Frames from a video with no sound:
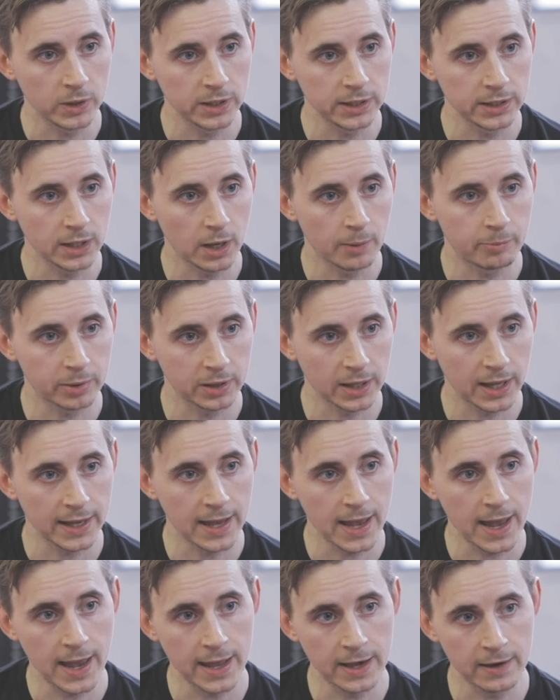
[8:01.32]
we apply
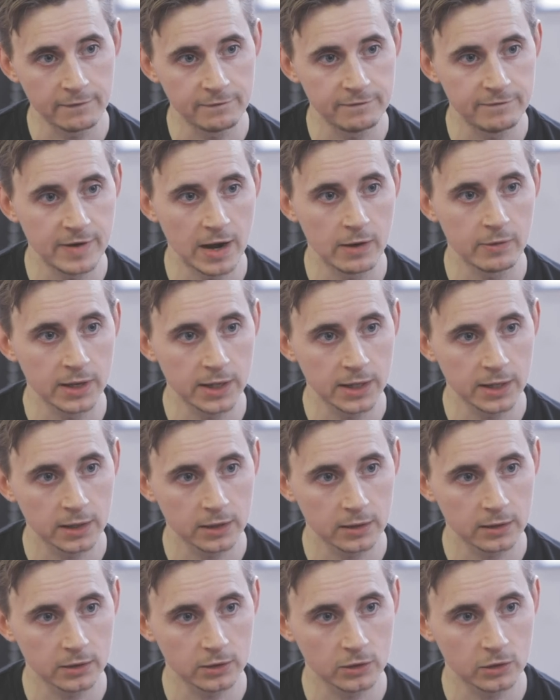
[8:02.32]
it in a very
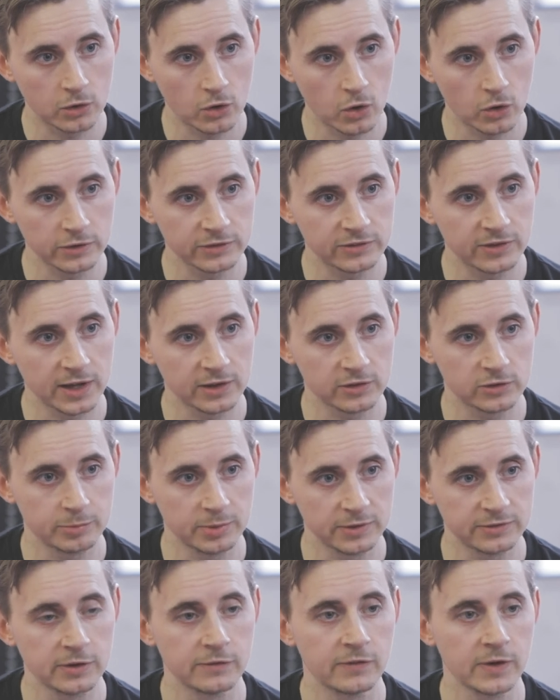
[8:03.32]

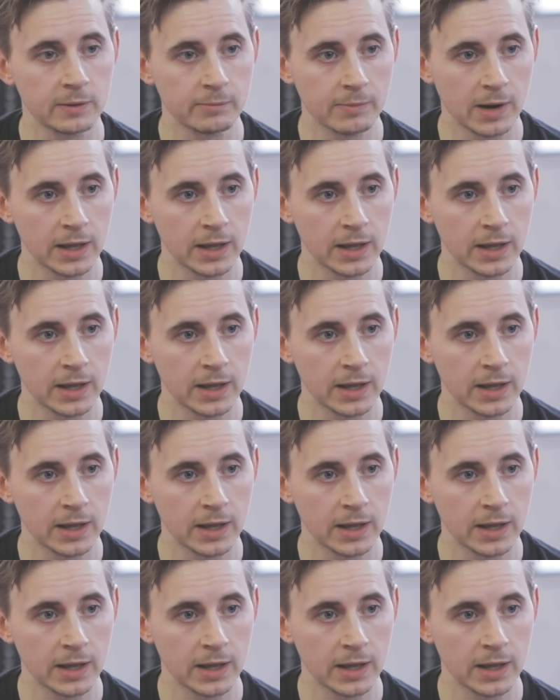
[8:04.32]
context-specific